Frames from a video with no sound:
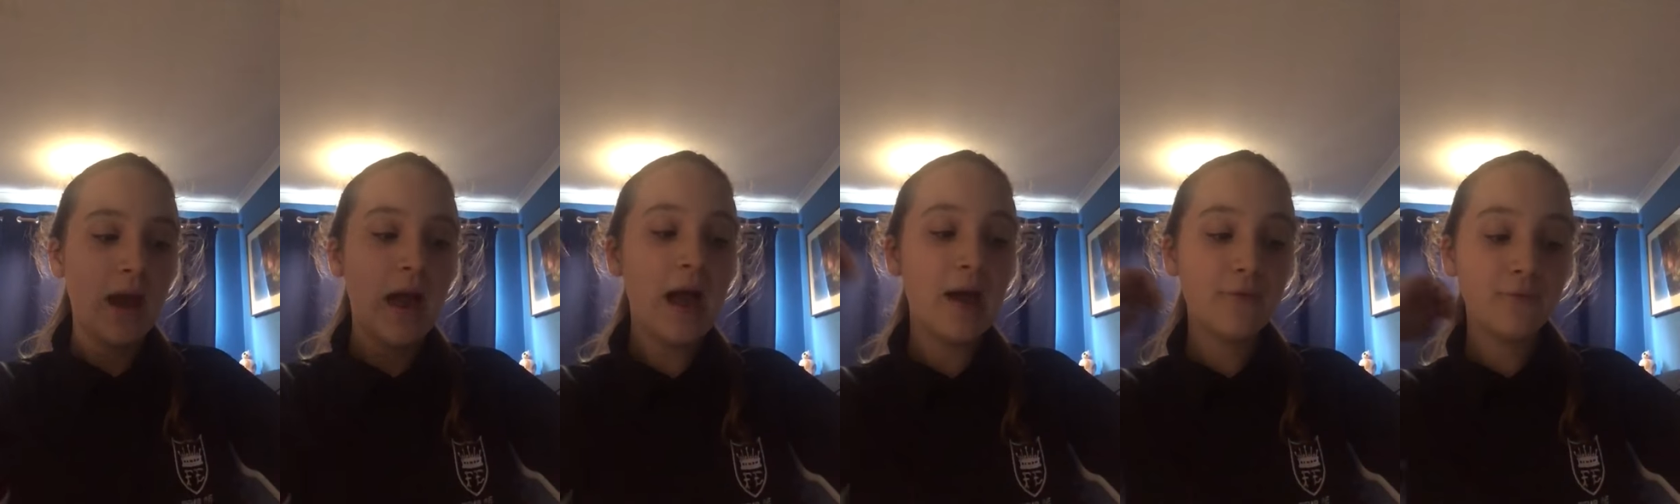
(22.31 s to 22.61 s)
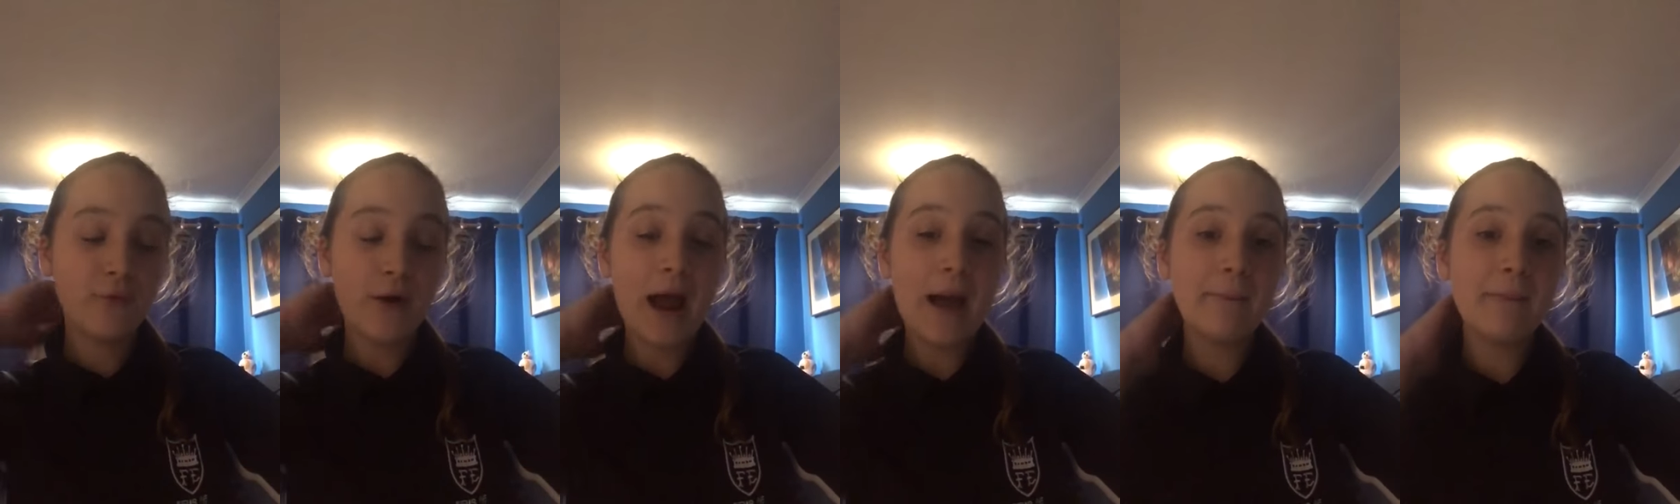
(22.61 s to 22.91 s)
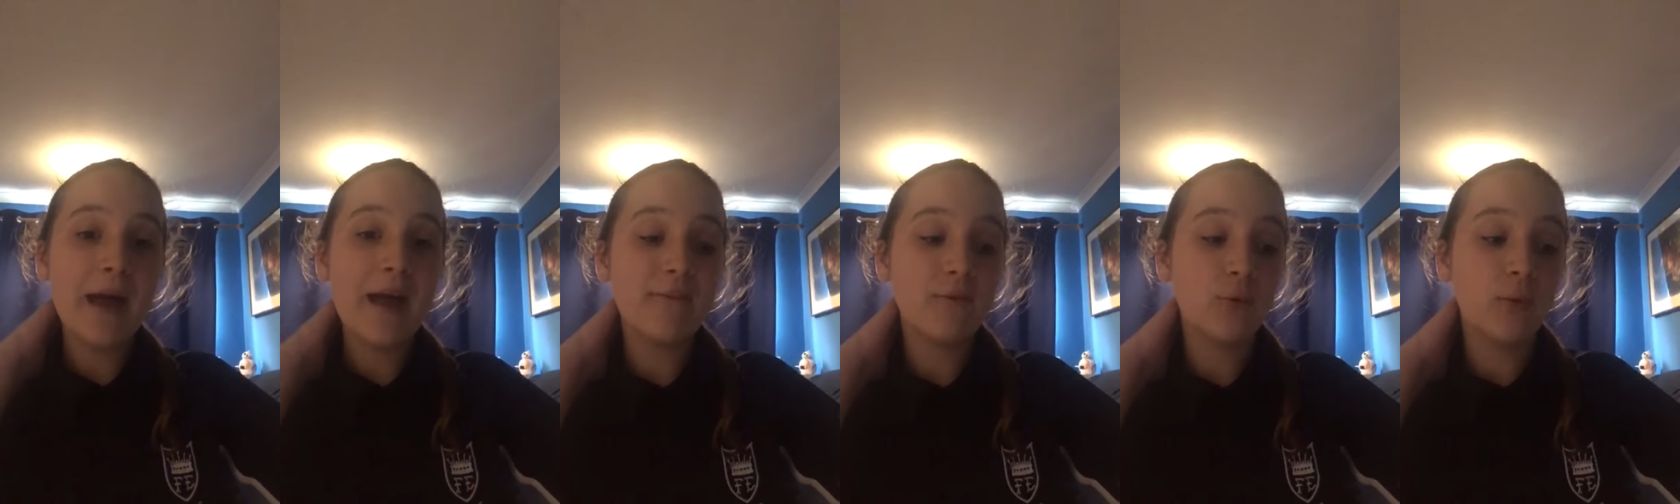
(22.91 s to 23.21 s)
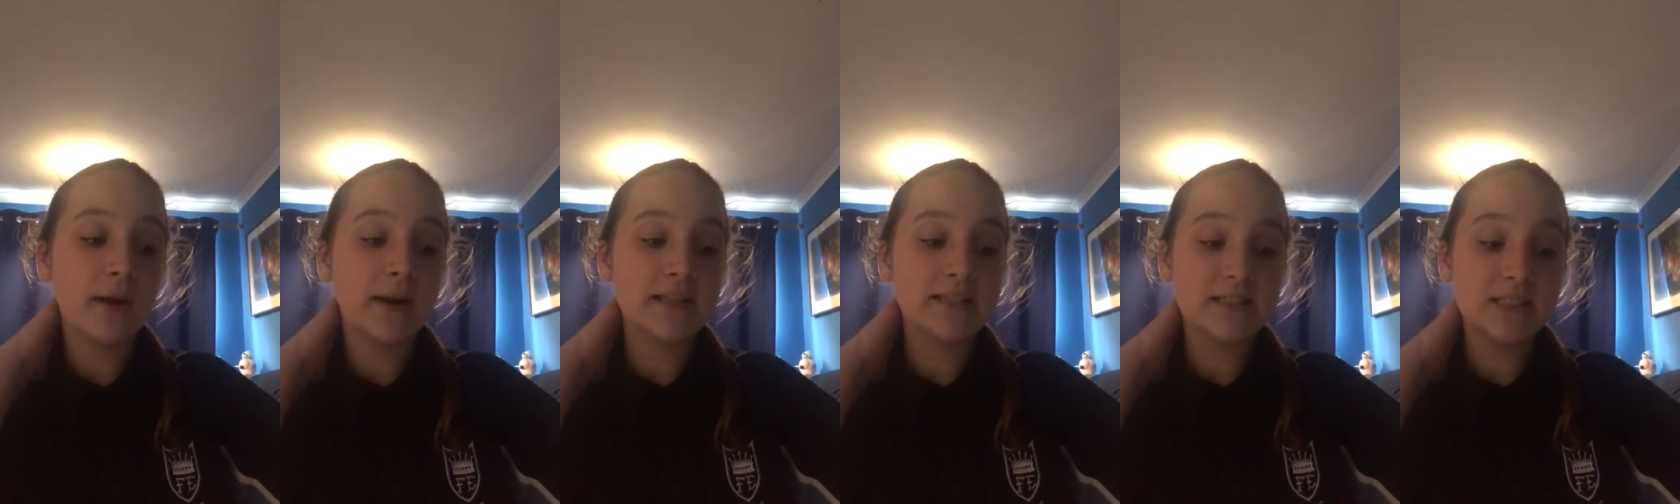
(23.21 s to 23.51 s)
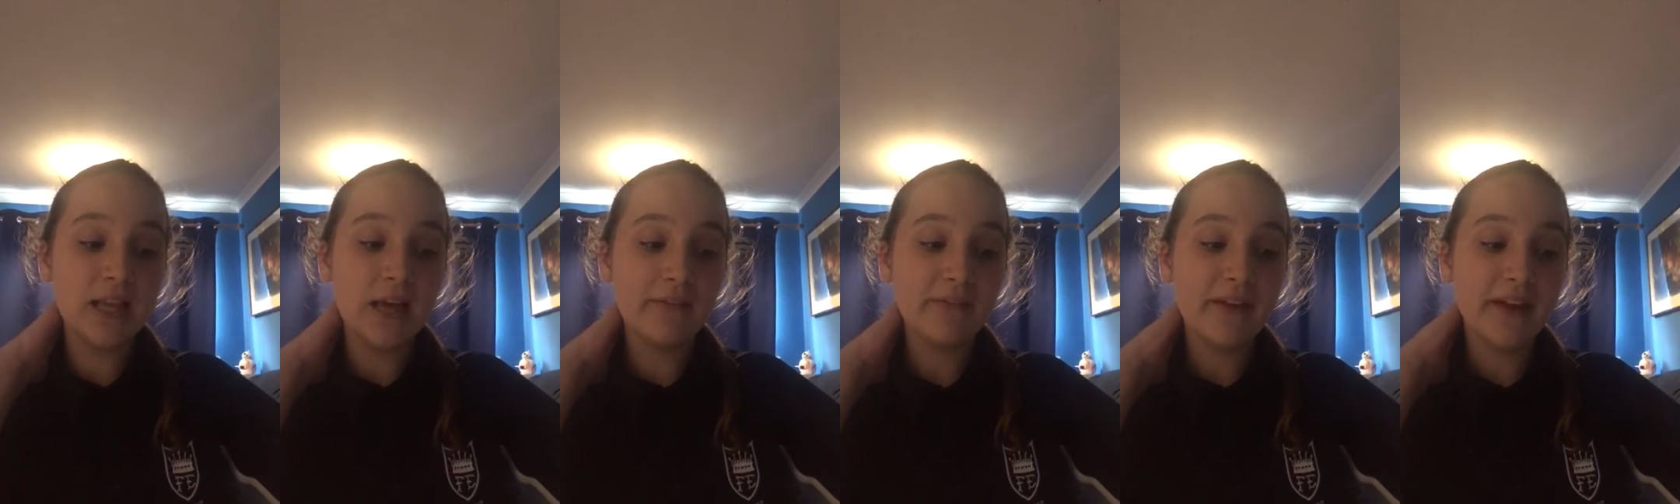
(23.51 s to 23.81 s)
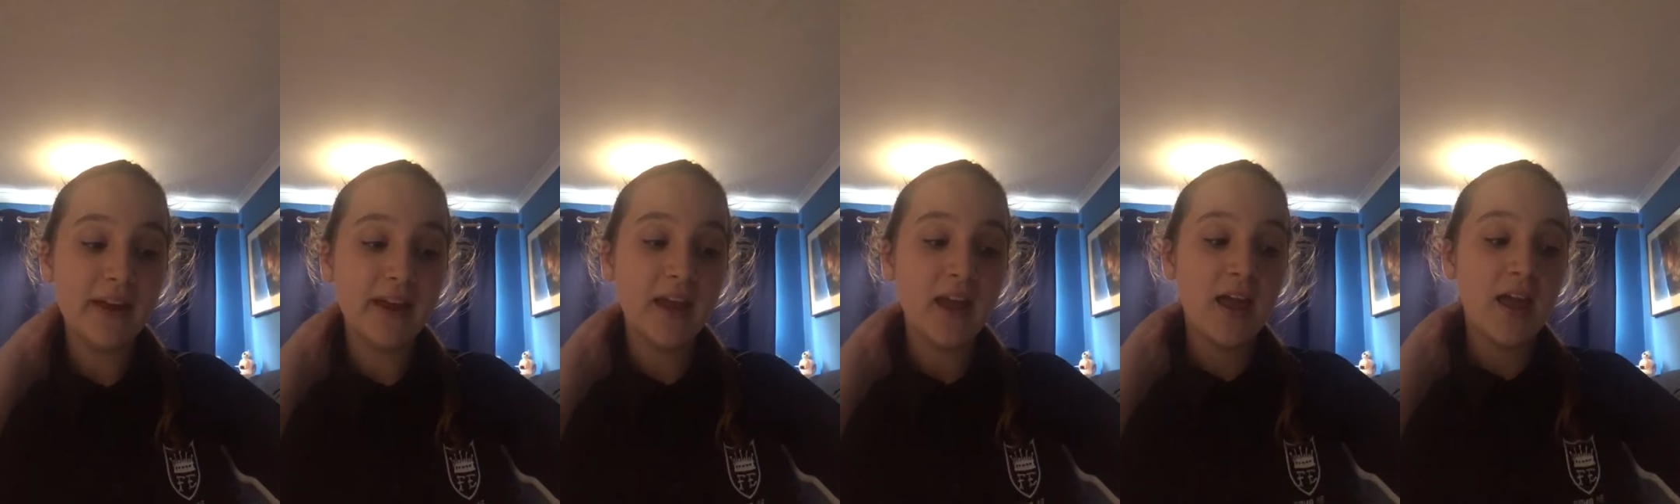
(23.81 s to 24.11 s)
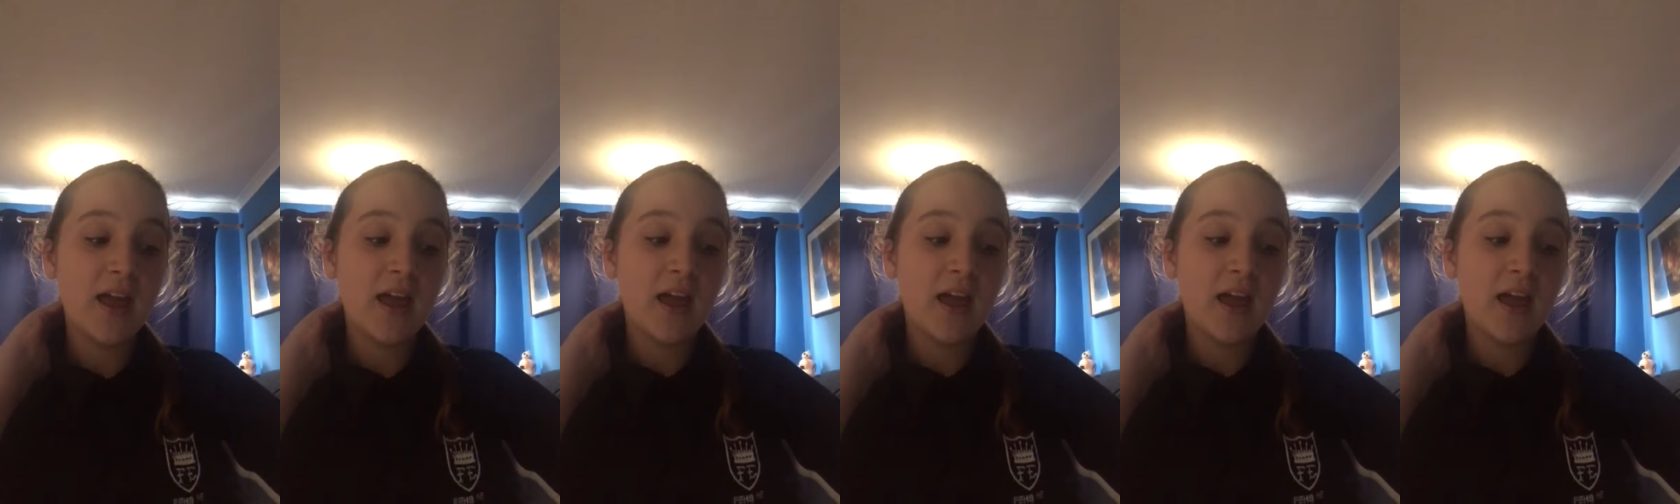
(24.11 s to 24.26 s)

At Fram, everyone is loving,